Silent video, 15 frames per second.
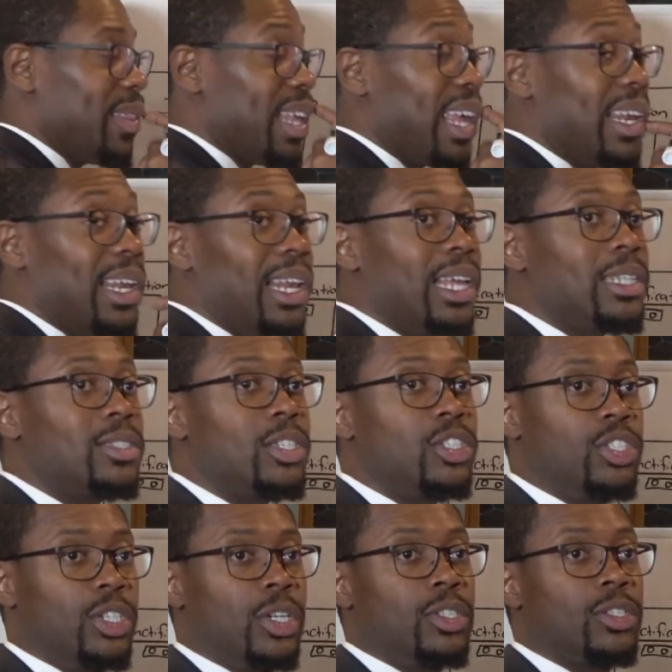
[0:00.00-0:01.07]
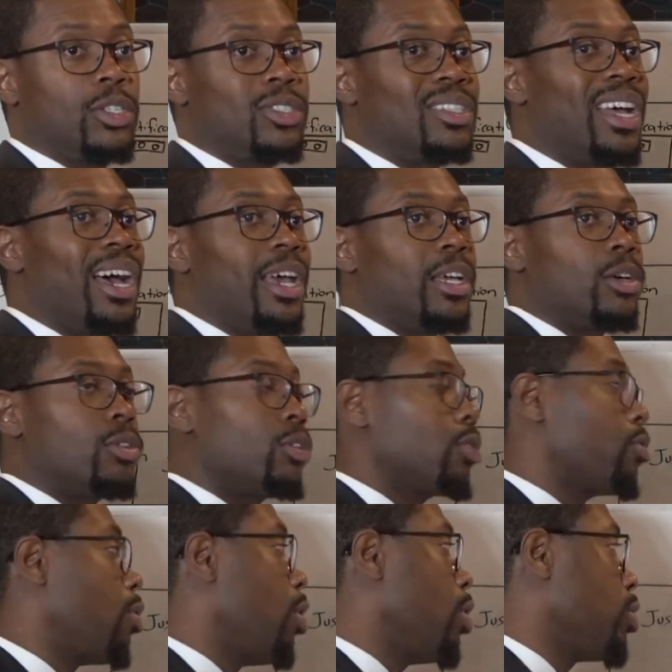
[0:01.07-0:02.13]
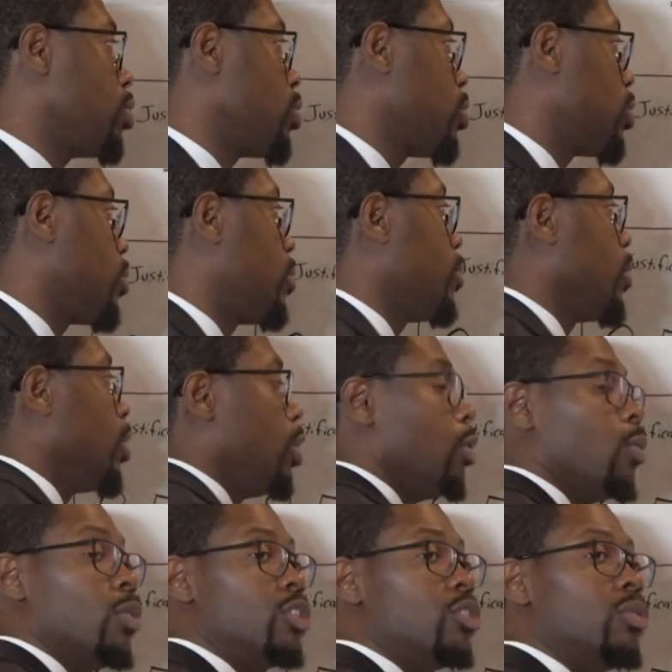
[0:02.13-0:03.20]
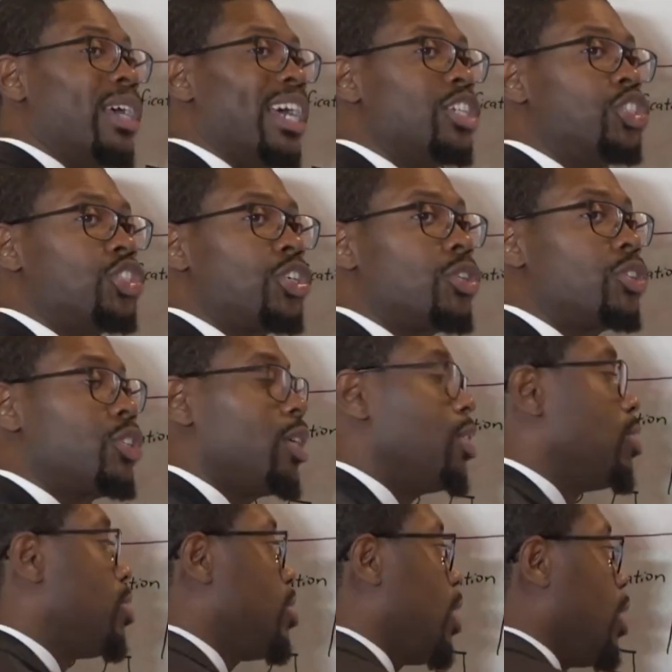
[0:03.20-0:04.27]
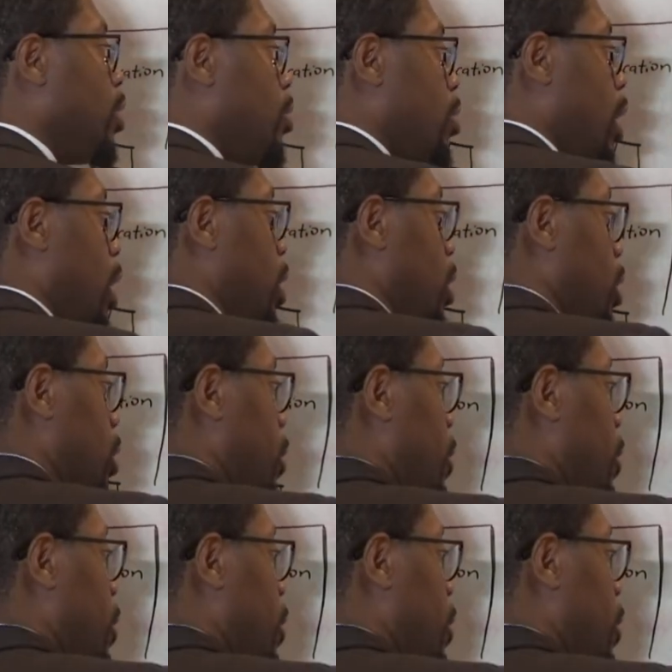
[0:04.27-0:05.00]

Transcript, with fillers: that led to Jesus dying on the cross was you had church and state united.